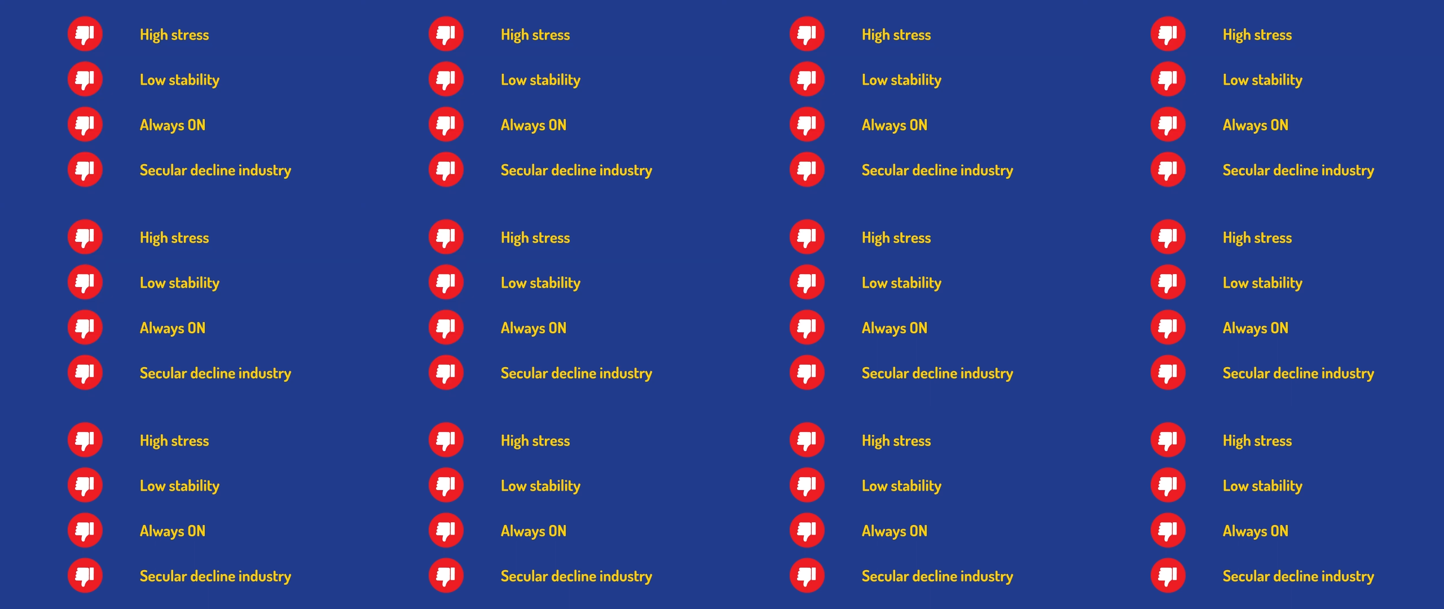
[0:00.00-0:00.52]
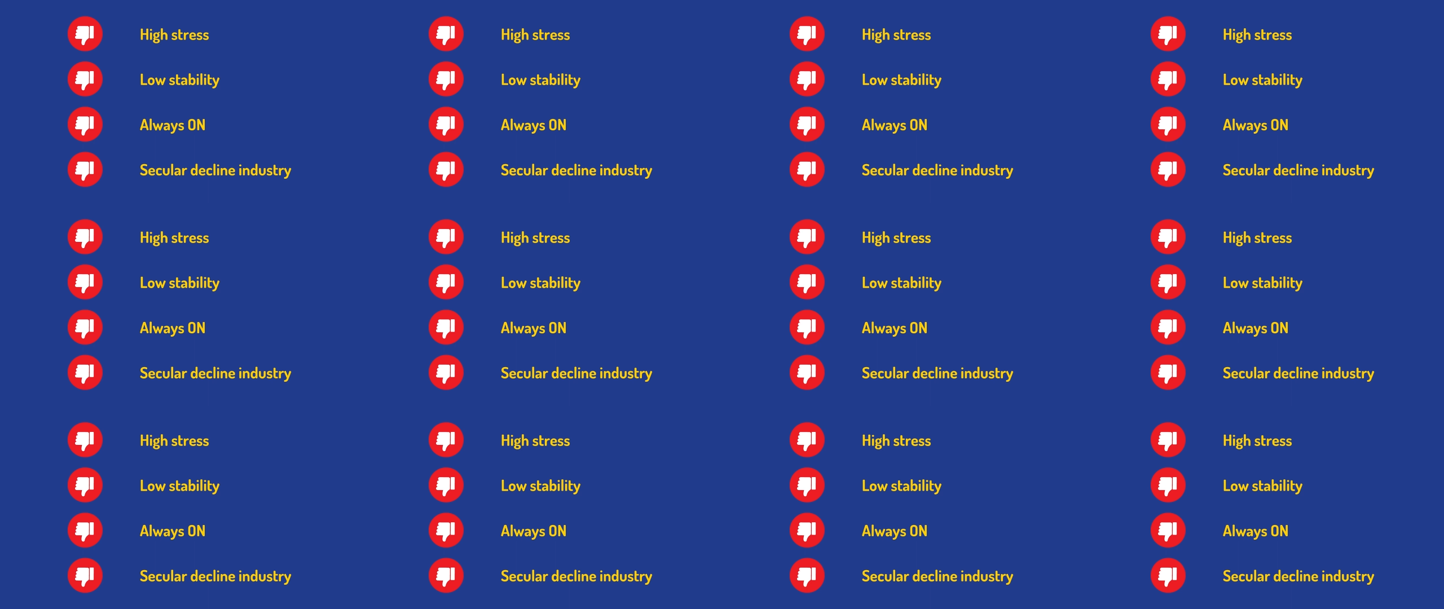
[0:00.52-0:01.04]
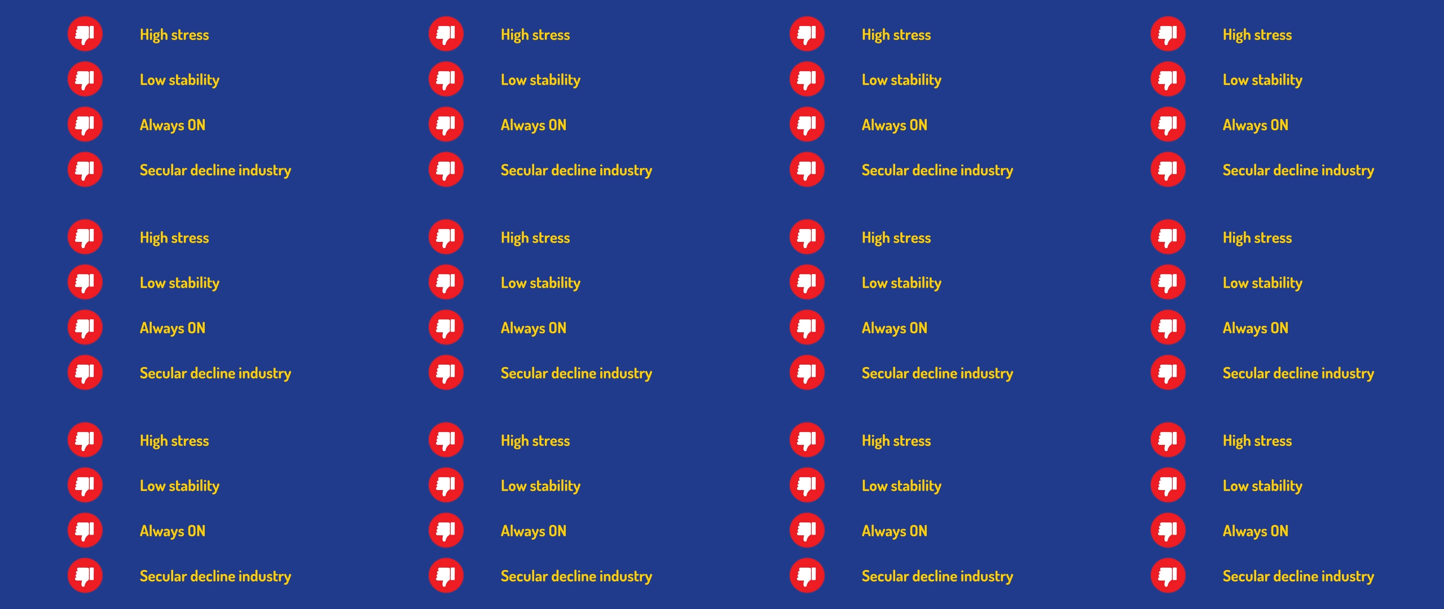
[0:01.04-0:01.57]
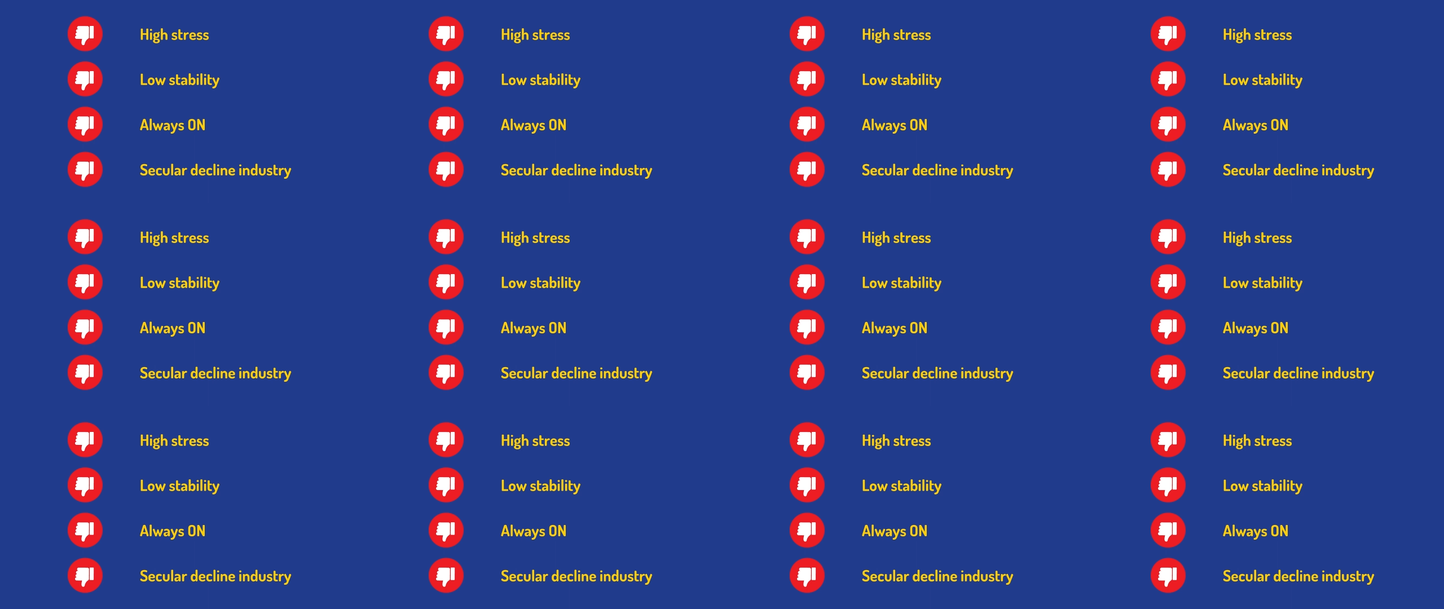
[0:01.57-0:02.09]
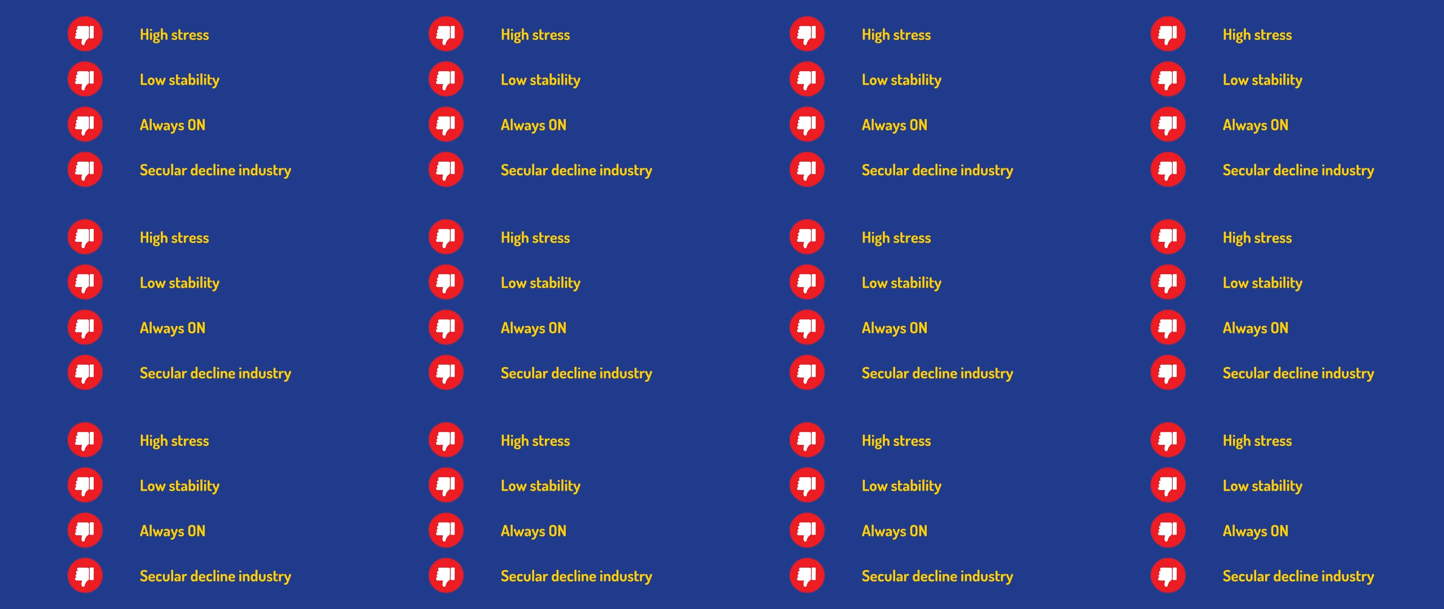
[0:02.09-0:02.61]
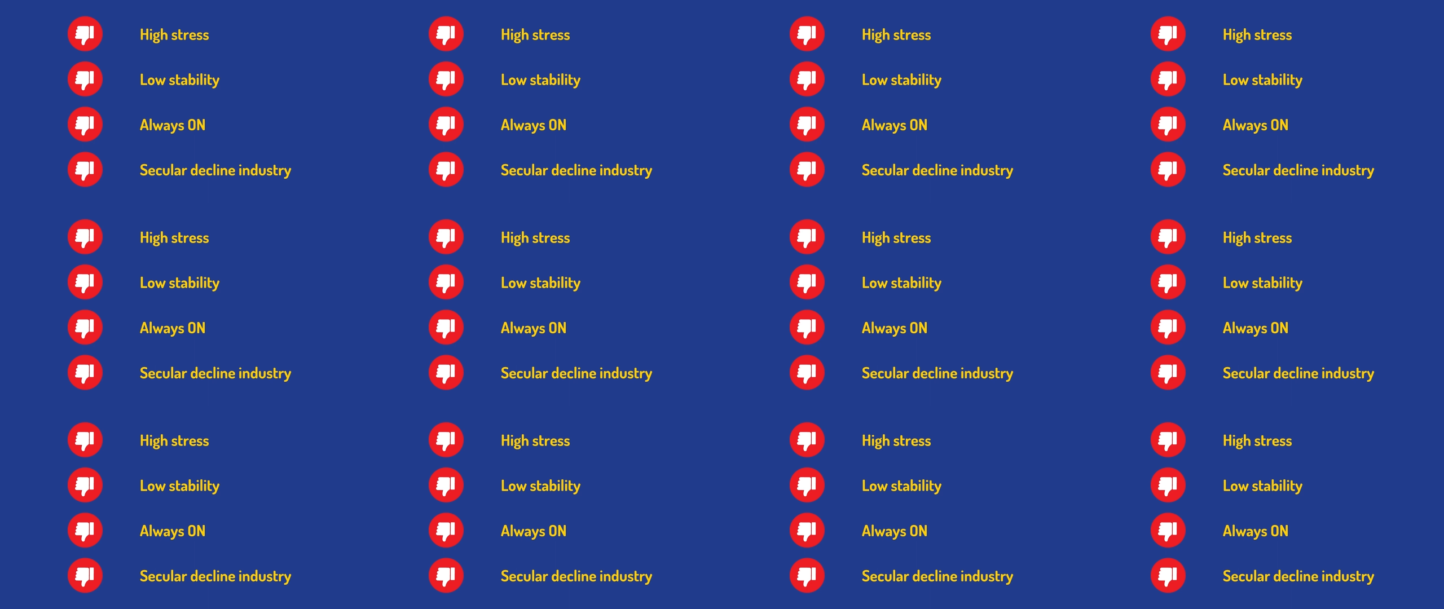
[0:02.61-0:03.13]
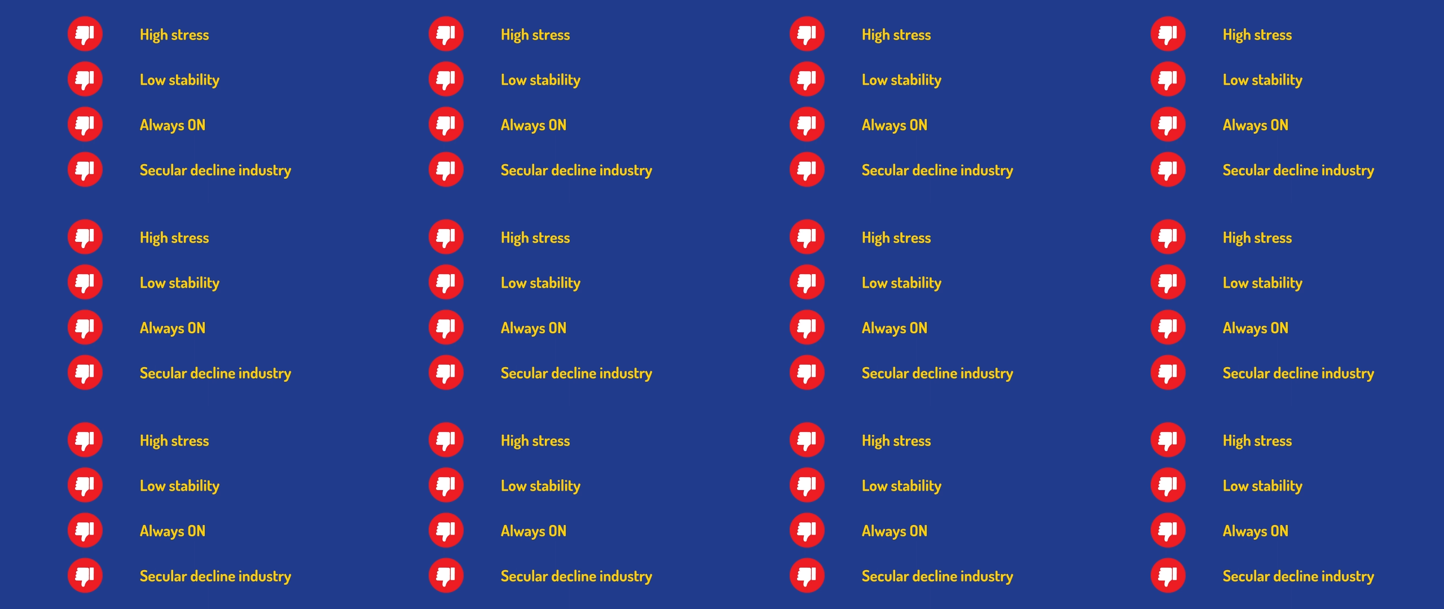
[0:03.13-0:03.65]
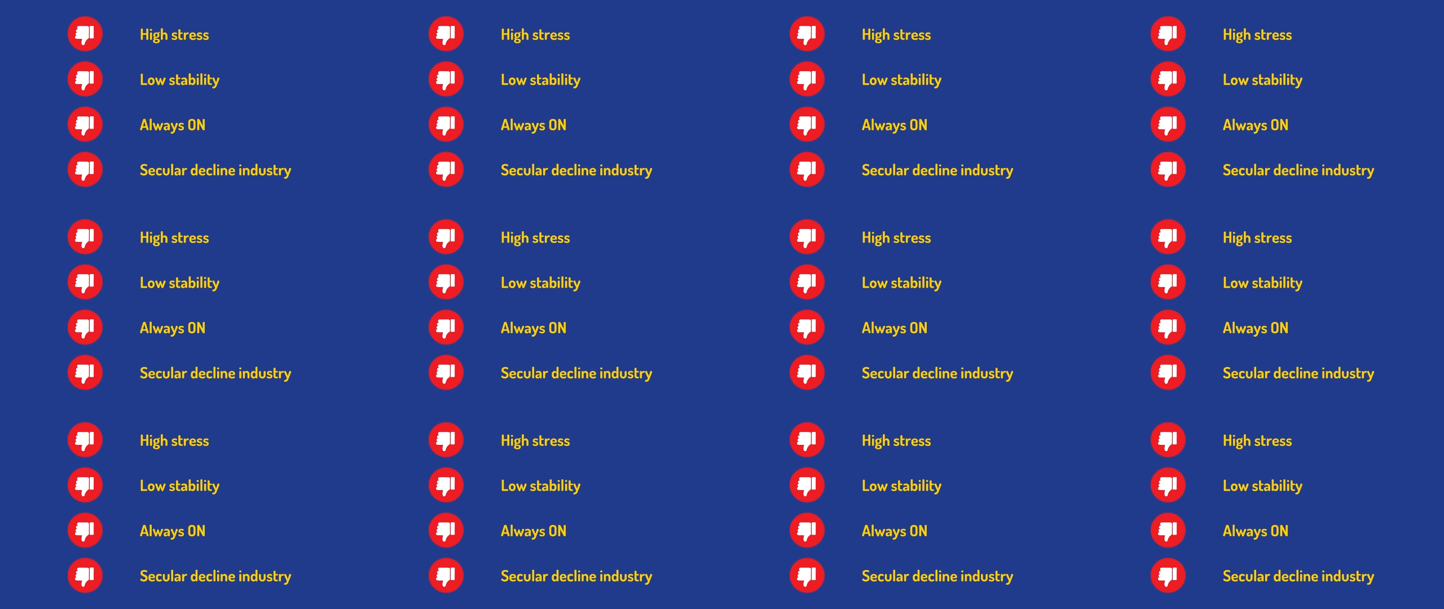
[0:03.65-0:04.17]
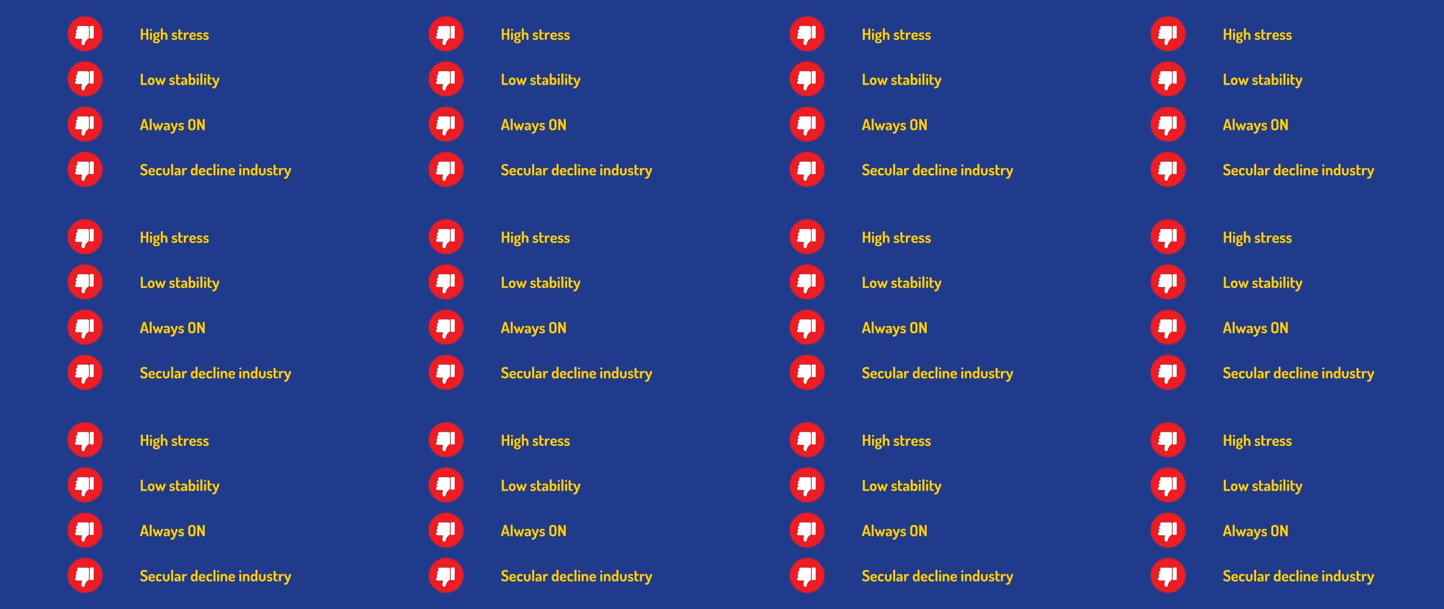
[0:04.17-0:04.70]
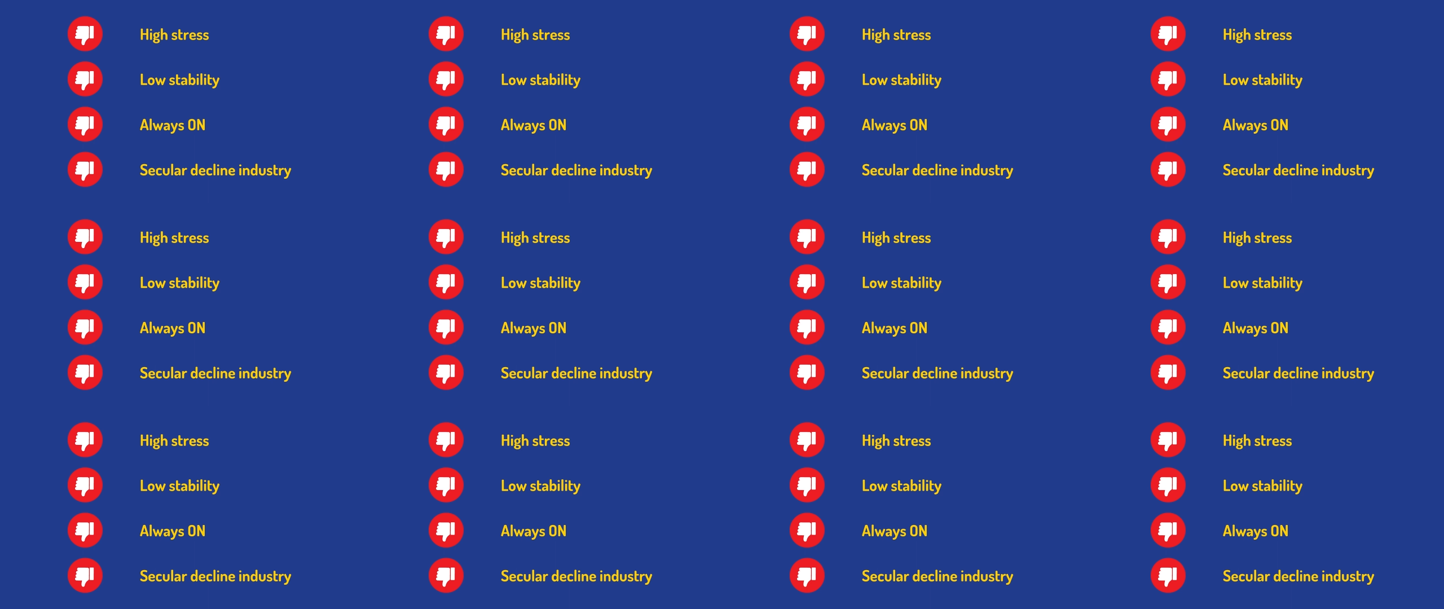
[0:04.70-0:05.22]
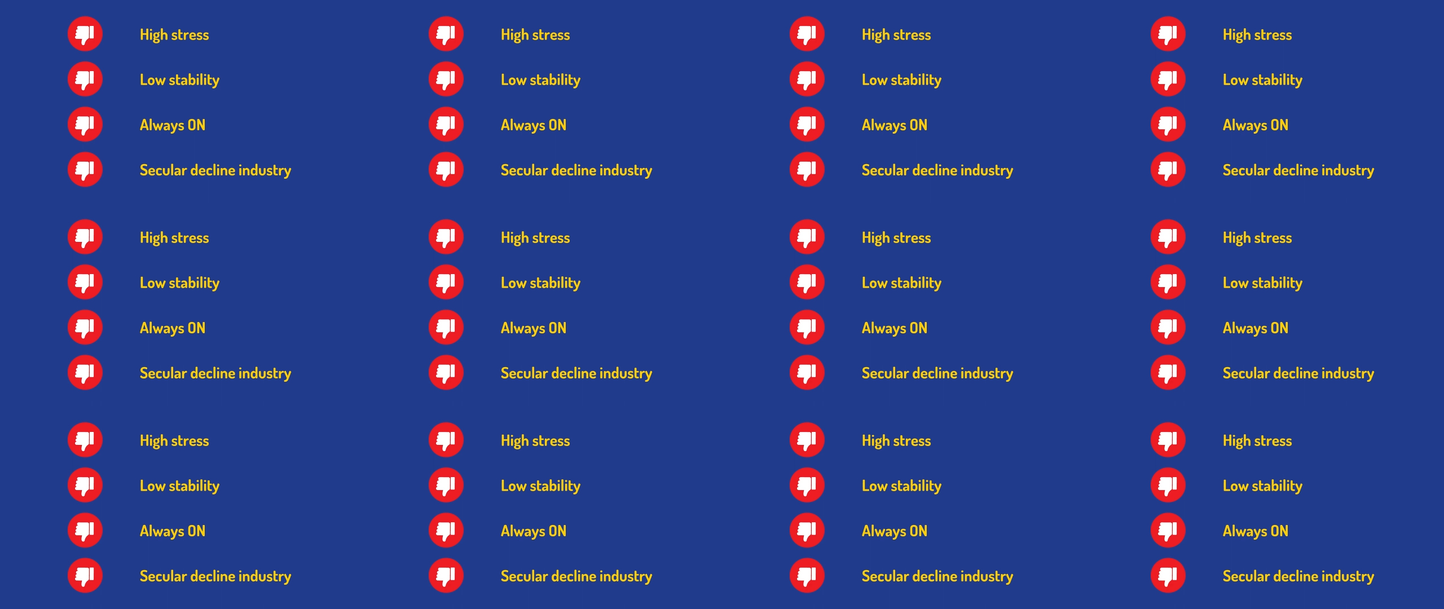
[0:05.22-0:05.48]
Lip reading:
(no speaker visible)